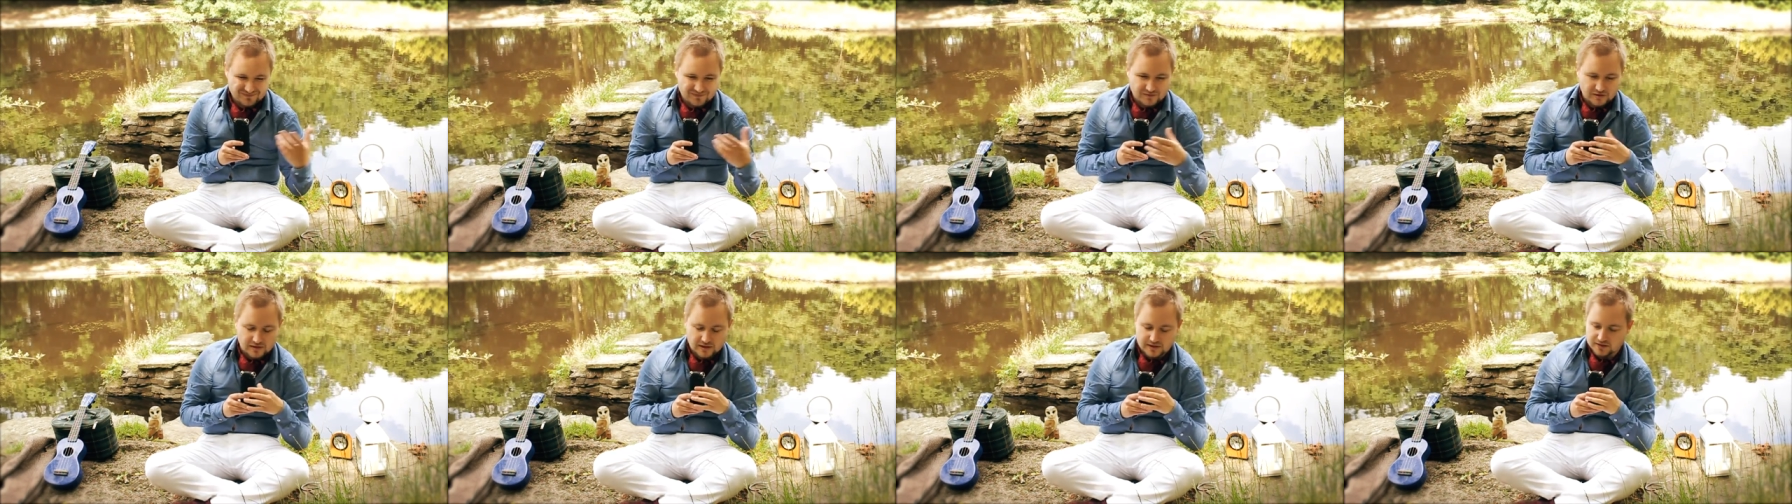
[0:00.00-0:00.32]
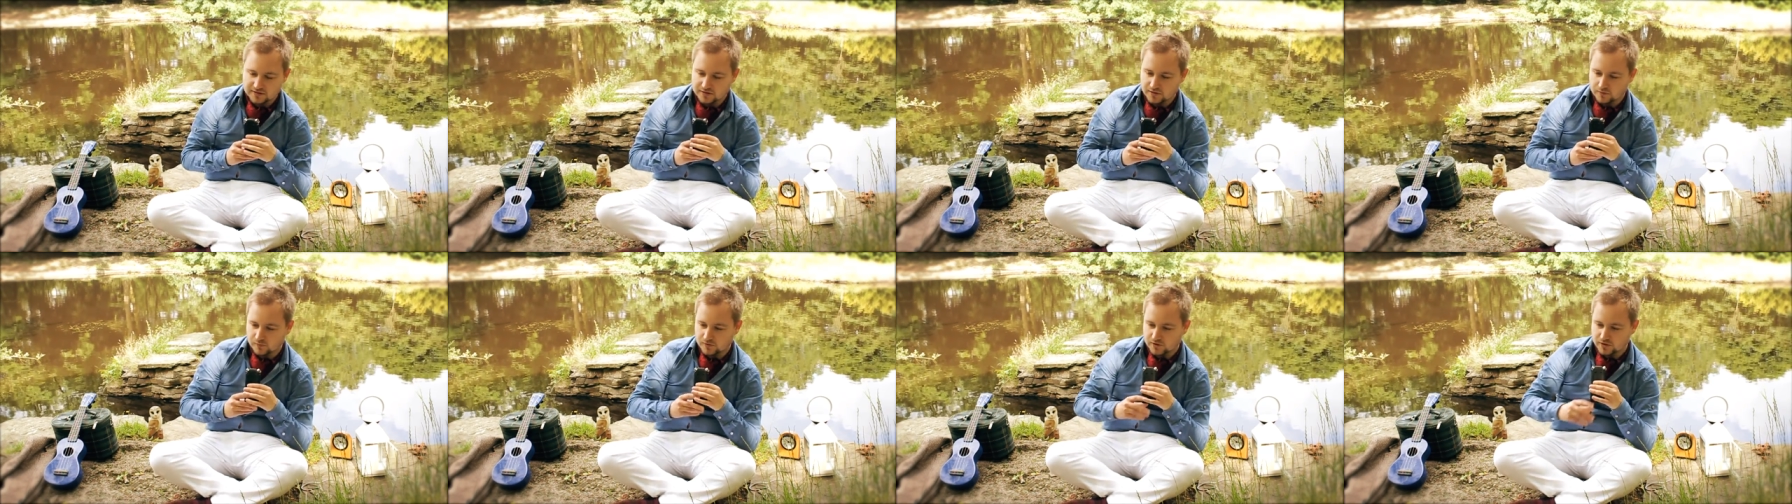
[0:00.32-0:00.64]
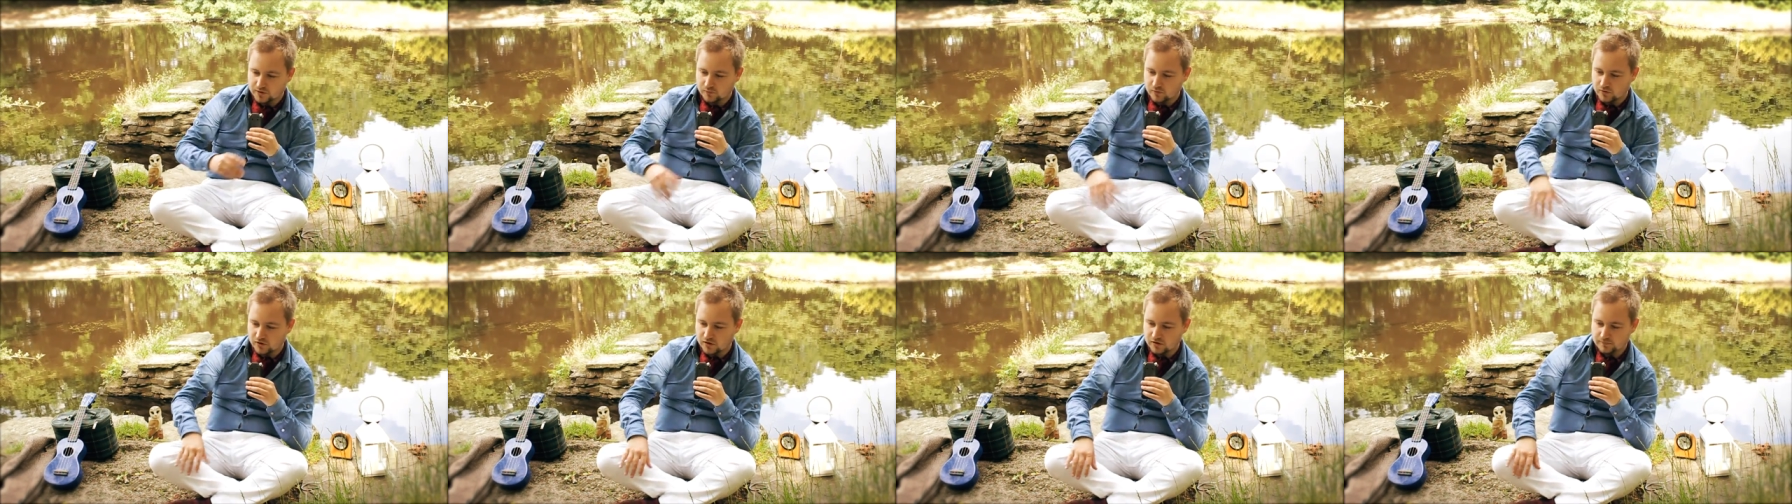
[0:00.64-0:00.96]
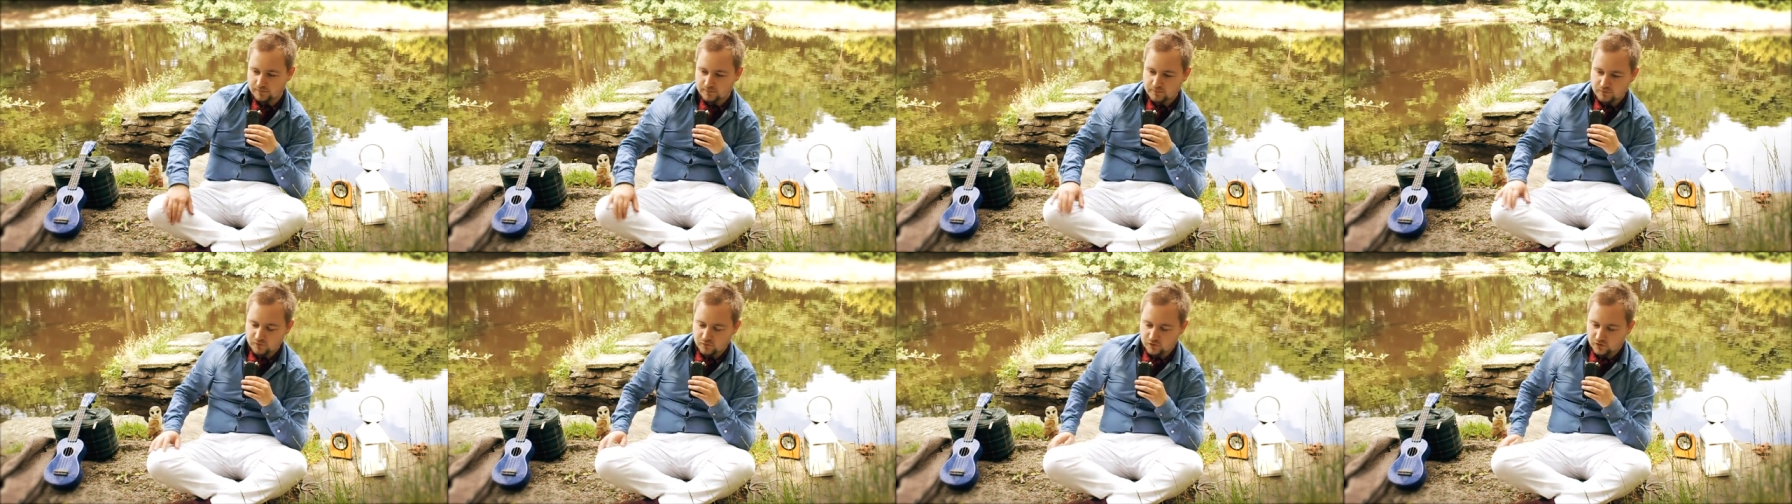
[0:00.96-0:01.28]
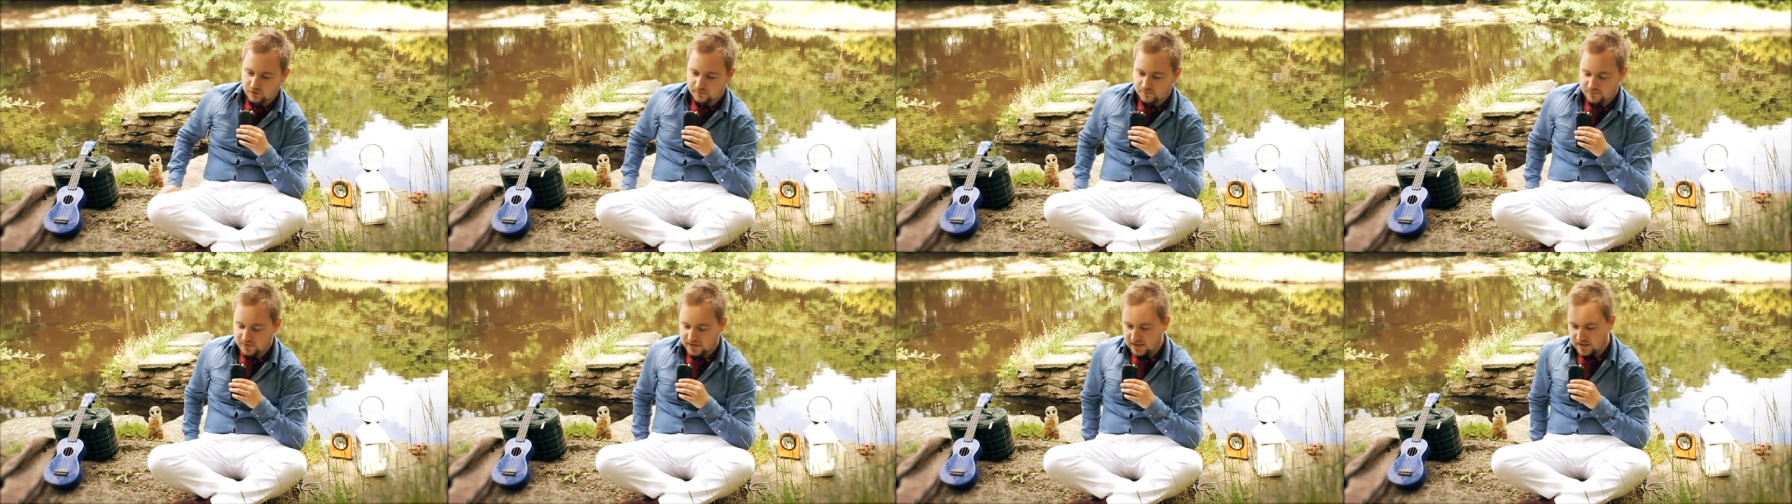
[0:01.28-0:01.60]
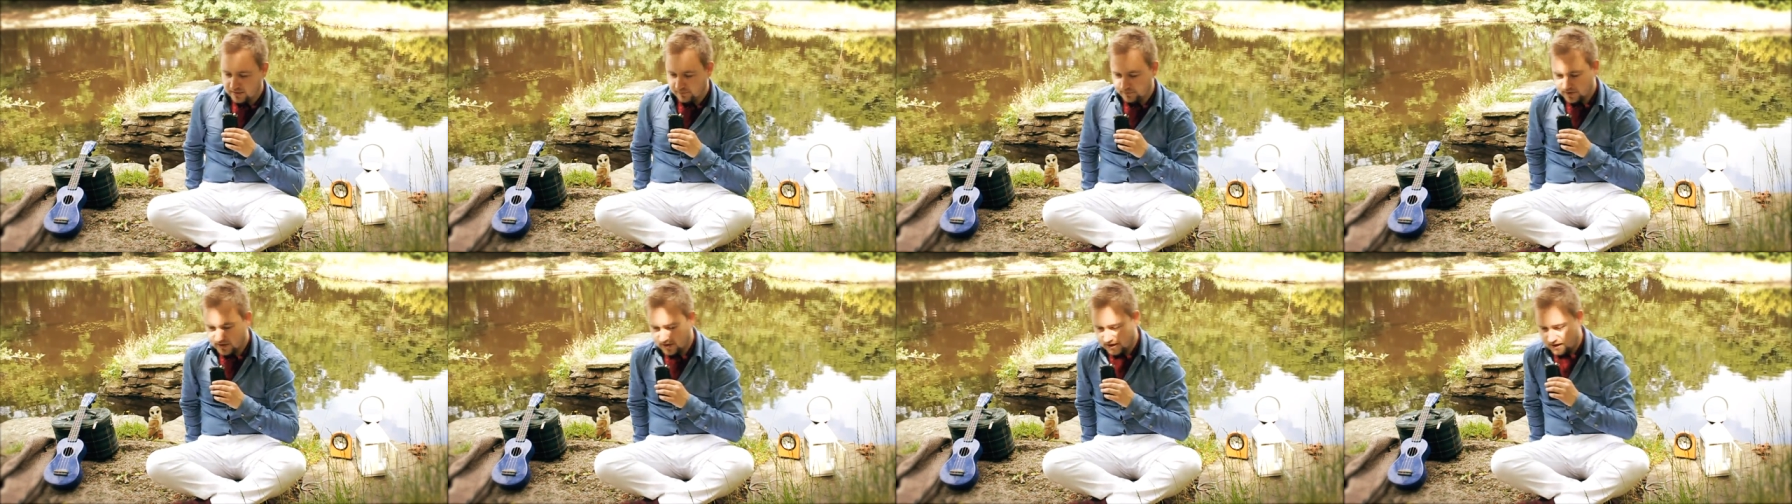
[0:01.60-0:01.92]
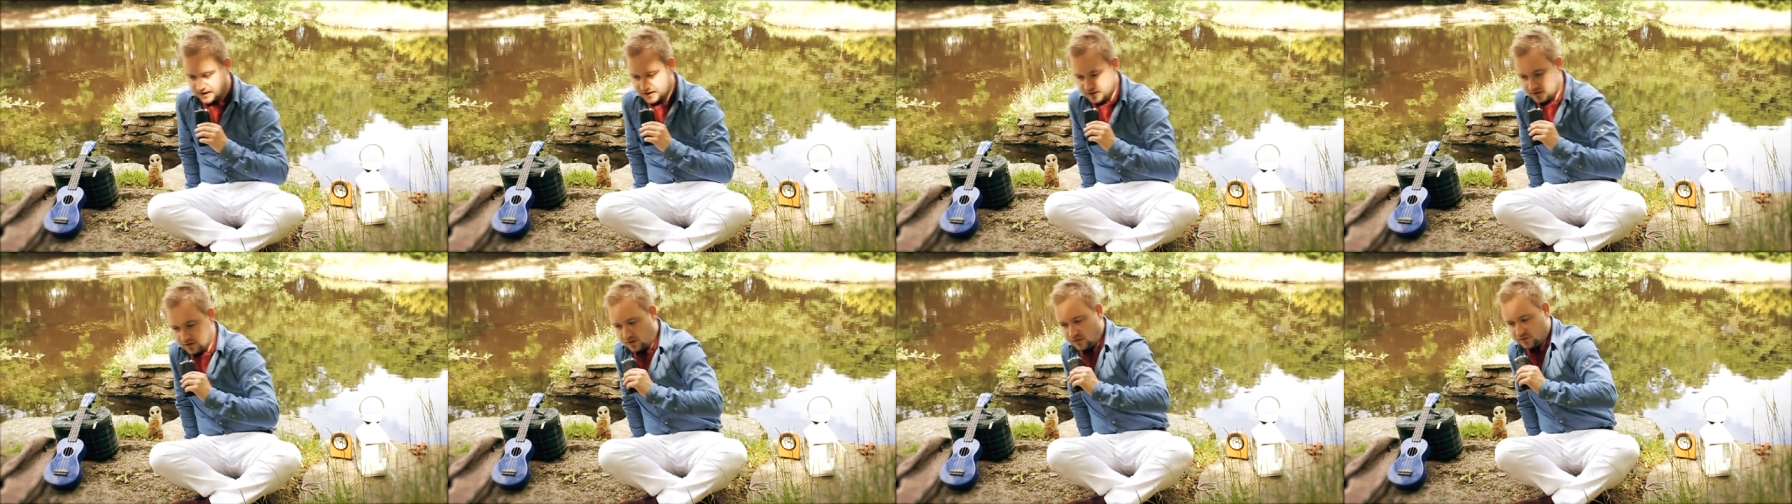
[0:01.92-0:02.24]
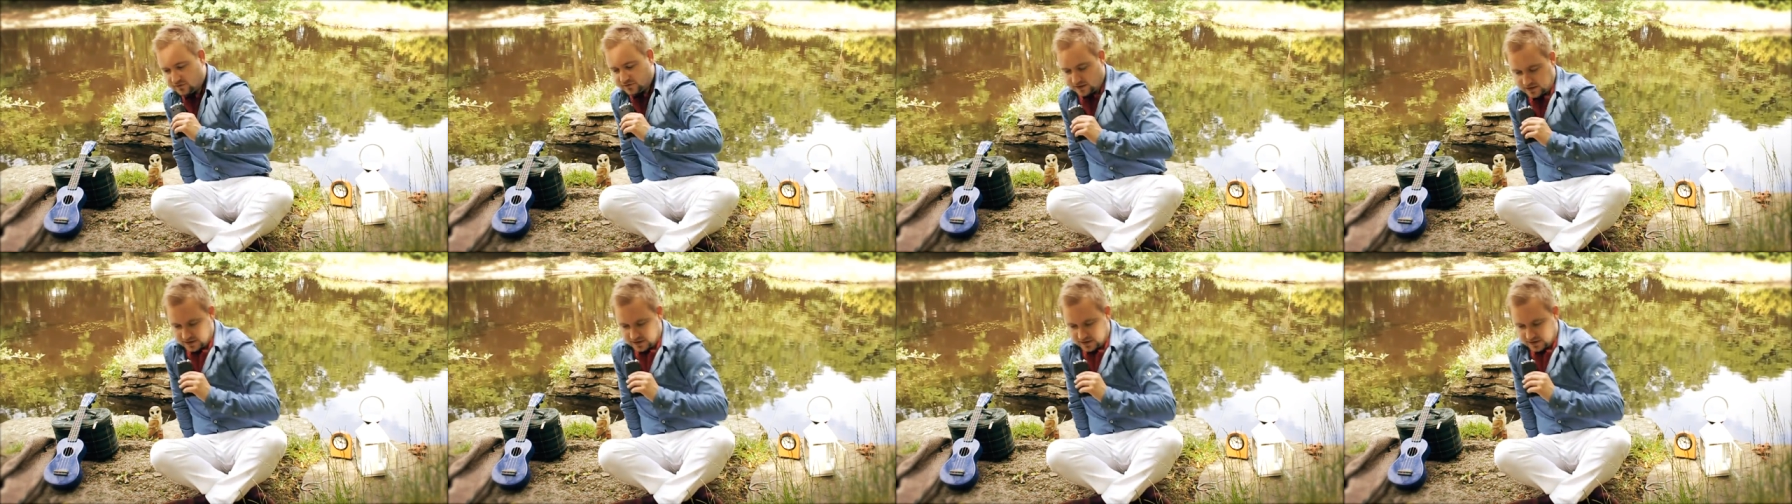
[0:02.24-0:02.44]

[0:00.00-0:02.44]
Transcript: I don't know what the word would be I'm thinking of,